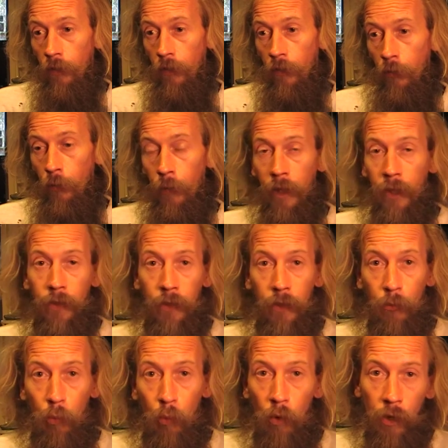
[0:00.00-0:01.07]
You
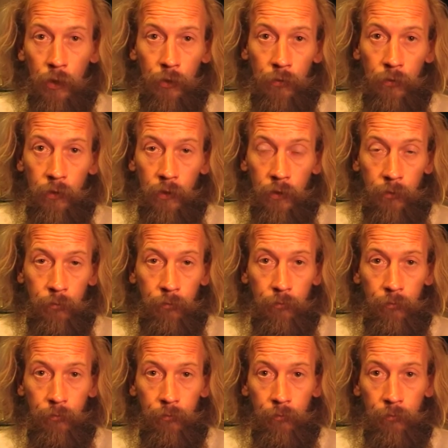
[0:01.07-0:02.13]
ended one of a
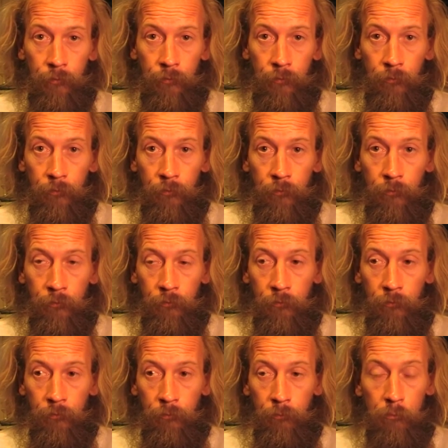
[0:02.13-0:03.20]

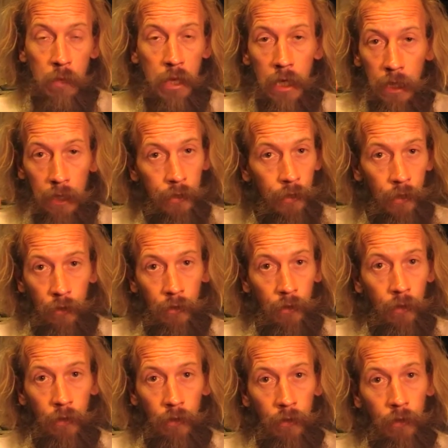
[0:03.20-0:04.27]

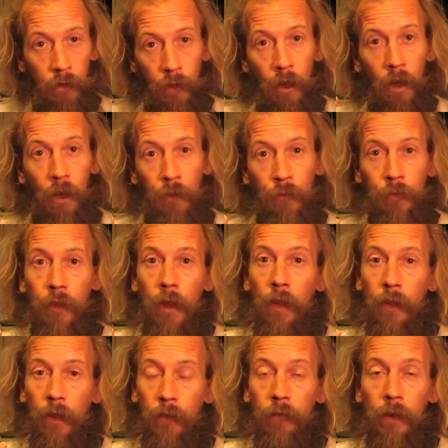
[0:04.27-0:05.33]
million lives that
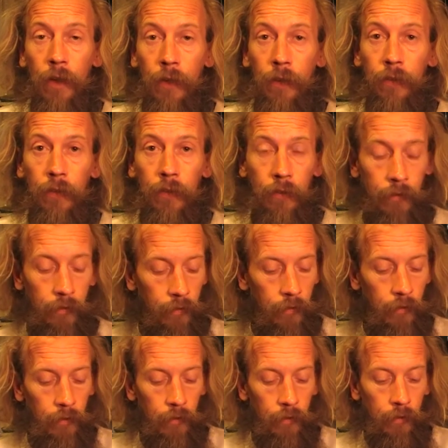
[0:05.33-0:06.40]
they've had.
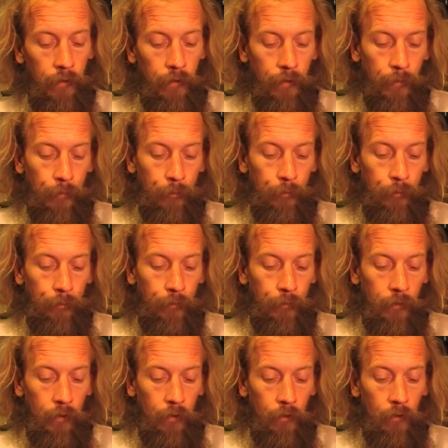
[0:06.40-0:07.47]

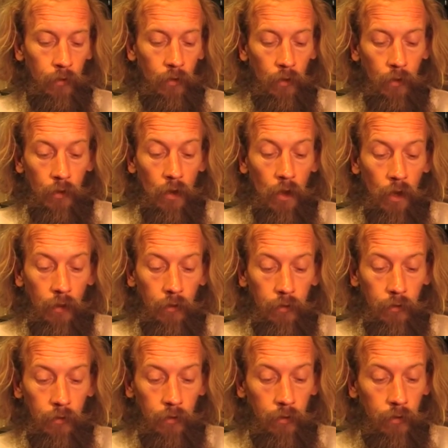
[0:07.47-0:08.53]
It's not
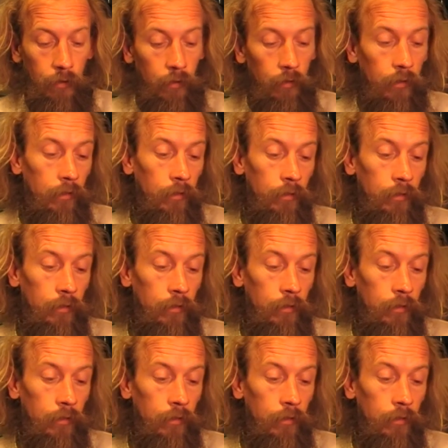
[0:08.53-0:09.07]
nice, you know.